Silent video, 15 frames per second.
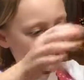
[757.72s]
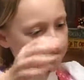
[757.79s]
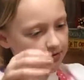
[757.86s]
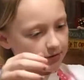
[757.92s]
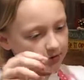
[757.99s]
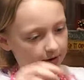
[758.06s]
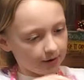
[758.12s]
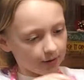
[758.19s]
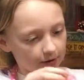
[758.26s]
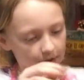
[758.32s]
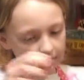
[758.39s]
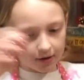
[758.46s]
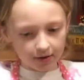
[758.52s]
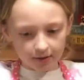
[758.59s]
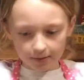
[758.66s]
So now
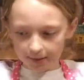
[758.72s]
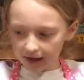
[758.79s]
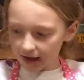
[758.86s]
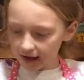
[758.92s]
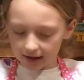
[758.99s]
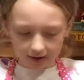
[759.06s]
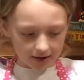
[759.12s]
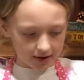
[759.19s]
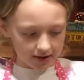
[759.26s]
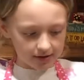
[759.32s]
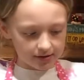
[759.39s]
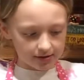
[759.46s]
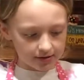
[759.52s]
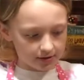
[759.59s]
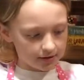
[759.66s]
we're done making
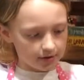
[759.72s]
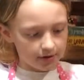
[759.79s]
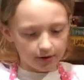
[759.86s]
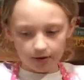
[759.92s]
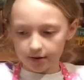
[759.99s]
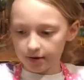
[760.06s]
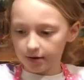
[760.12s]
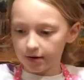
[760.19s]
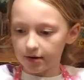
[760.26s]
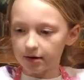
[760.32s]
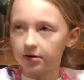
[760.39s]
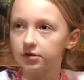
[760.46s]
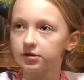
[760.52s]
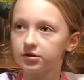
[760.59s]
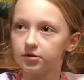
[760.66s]
this. I'm
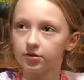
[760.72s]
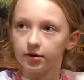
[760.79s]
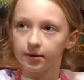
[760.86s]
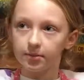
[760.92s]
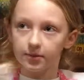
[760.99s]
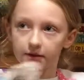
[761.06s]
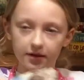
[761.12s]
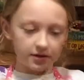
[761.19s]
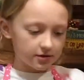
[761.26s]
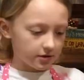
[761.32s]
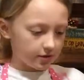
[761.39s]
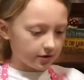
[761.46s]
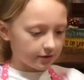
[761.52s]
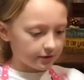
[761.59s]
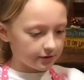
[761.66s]
gonna scrape
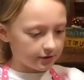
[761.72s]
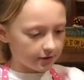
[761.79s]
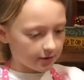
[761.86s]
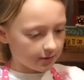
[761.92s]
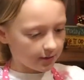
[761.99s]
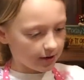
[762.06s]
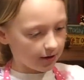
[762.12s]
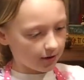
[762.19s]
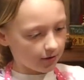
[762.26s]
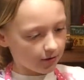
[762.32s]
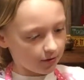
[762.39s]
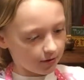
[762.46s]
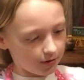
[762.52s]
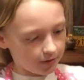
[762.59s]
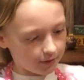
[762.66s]
this off so then we get
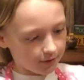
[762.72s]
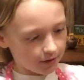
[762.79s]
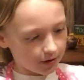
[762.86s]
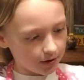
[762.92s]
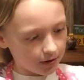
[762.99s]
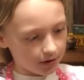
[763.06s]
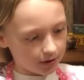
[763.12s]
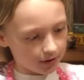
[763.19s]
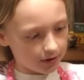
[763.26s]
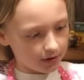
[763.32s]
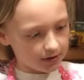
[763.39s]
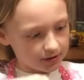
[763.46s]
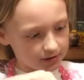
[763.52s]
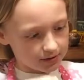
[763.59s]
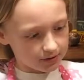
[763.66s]
all of our
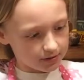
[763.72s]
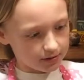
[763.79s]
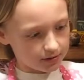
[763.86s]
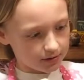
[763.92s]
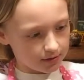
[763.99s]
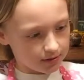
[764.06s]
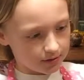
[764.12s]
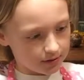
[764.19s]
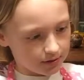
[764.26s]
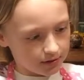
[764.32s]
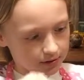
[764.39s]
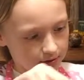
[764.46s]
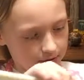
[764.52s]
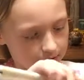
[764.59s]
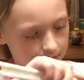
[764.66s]
goodness.
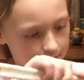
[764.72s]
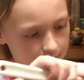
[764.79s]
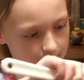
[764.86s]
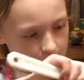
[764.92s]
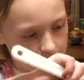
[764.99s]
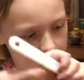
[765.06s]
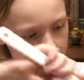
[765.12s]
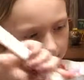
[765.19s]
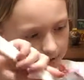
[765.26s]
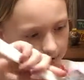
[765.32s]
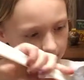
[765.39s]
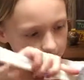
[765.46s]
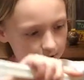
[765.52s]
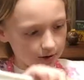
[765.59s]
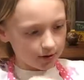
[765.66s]
And
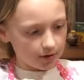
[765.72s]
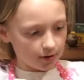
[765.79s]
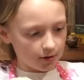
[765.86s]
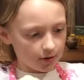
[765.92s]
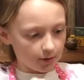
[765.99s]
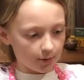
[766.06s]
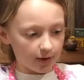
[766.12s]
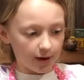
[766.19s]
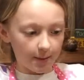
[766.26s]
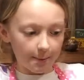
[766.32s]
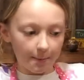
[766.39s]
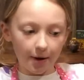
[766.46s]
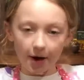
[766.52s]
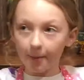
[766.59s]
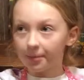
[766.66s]
then we can
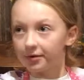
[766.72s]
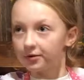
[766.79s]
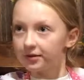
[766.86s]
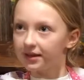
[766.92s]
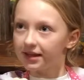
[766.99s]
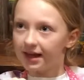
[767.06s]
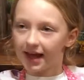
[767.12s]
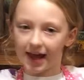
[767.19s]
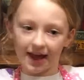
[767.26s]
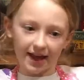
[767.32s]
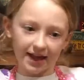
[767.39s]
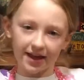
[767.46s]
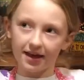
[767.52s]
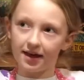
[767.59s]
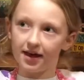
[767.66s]
pop out the
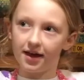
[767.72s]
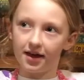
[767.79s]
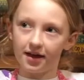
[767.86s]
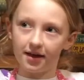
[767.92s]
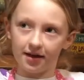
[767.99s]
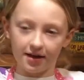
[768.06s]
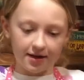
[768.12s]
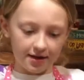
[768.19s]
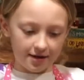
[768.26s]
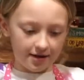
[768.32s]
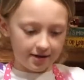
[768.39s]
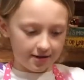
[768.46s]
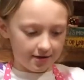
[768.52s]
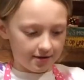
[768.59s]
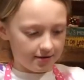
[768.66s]
cake,
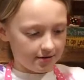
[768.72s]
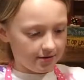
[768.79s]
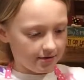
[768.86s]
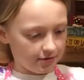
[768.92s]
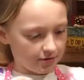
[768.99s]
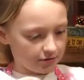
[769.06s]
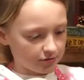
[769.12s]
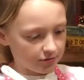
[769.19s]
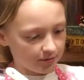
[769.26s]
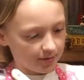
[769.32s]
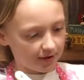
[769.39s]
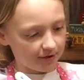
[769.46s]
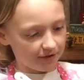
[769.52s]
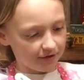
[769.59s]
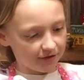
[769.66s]
which will
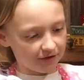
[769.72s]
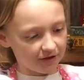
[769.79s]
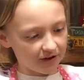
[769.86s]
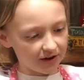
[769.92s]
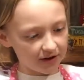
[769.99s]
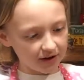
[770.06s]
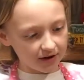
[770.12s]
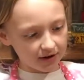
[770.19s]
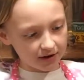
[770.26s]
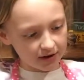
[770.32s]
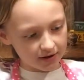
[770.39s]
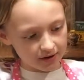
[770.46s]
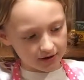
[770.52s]
be fun.